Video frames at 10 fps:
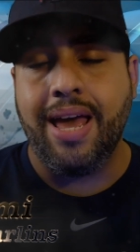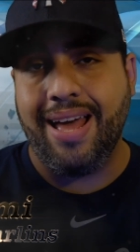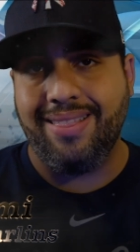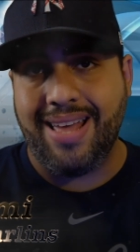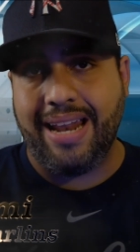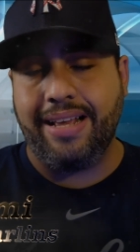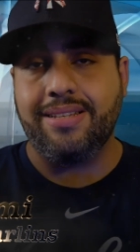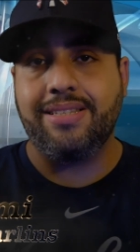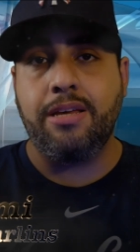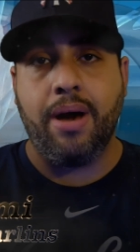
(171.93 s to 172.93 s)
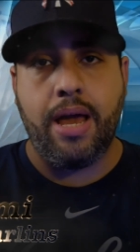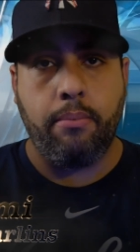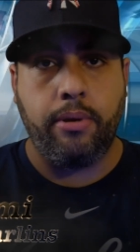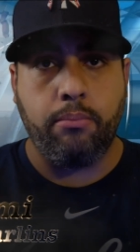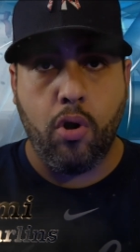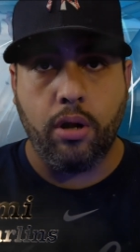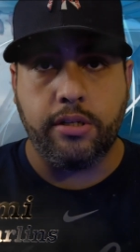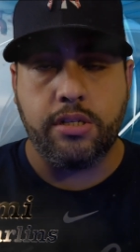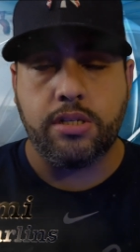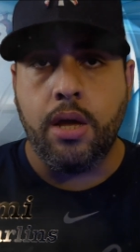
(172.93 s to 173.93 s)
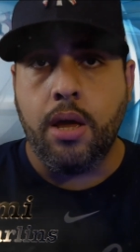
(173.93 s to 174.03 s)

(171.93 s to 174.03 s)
and that is the Miami Marlins.